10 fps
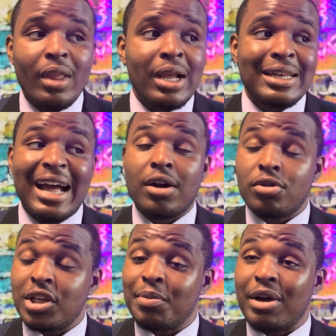not
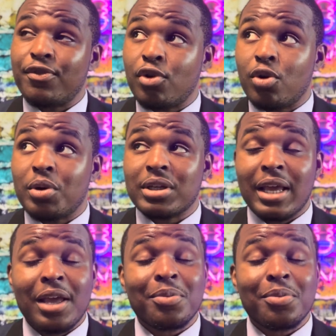only in my 401k,